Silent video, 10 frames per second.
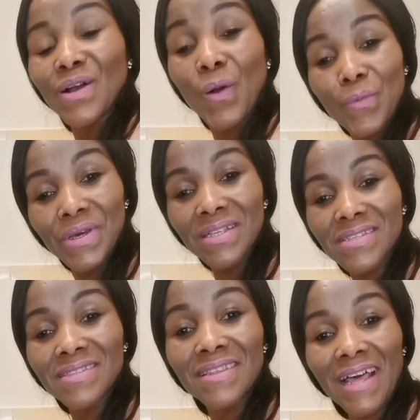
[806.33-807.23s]

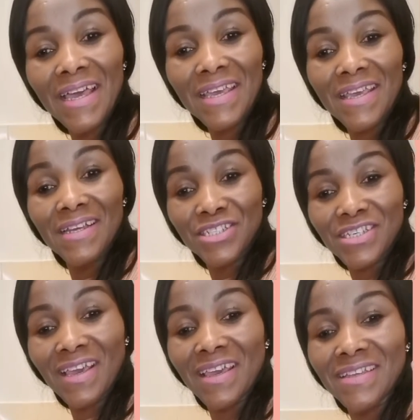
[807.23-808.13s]
Comments, like and
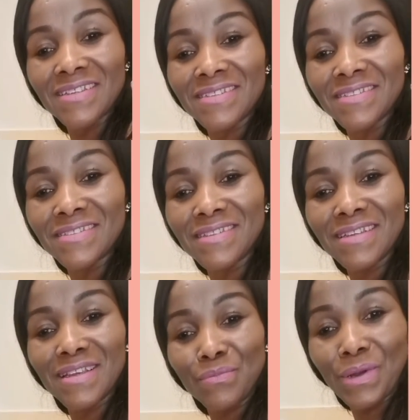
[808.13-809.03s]
share.
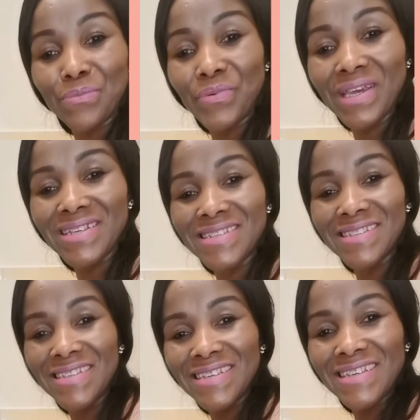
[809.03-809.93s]
My page.
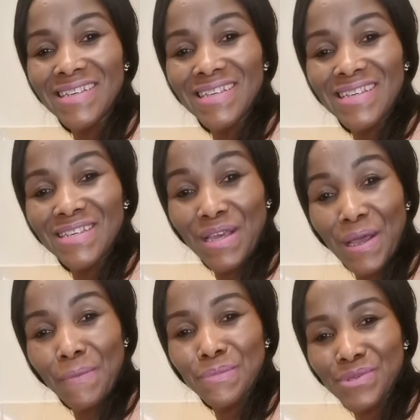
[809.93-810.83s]

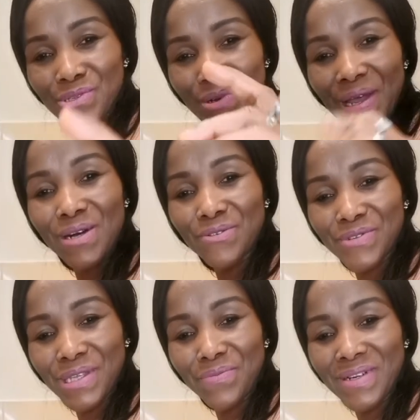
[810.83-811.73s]
Yeah? To your health,
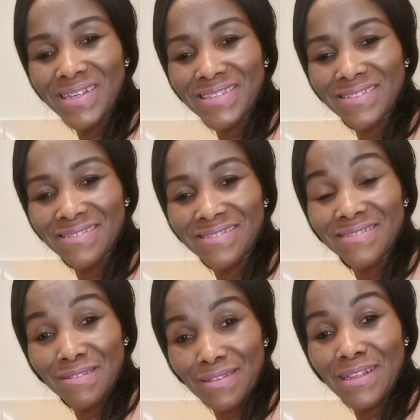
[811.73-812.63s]
stay blessed.
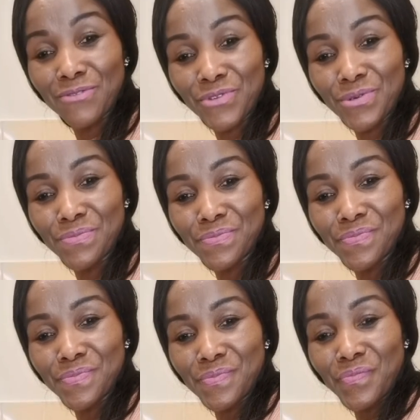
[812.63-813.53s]
Love you.
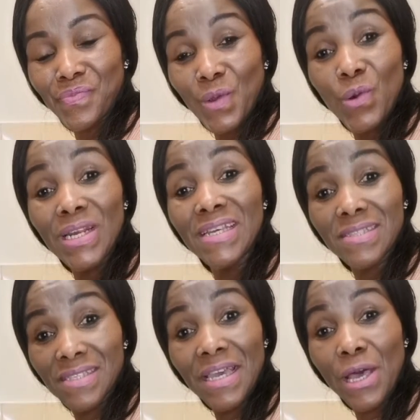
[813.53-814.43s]

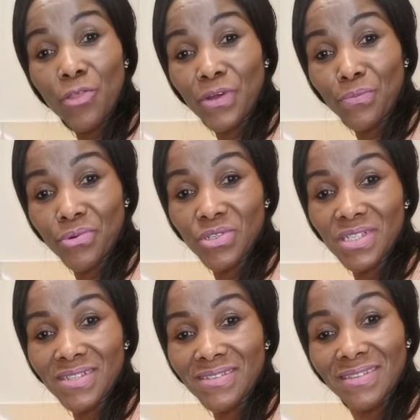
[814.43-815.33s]
Holistic health approach.
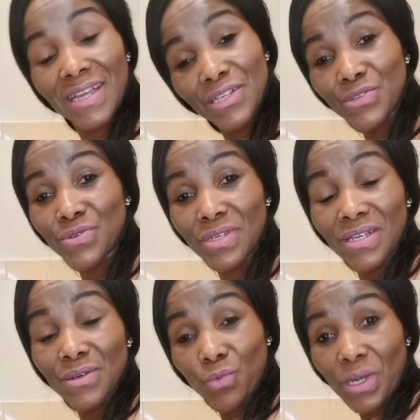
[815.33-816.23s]
That is
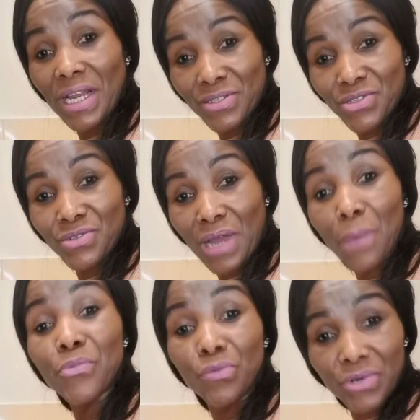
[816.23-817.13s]
what I do. I
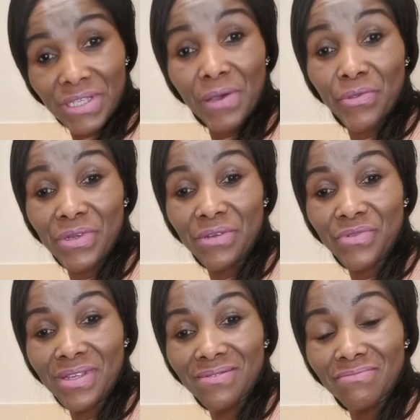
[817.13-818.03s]
promote healthy
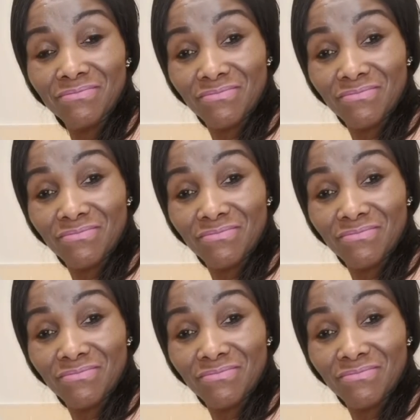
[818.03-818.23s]
living.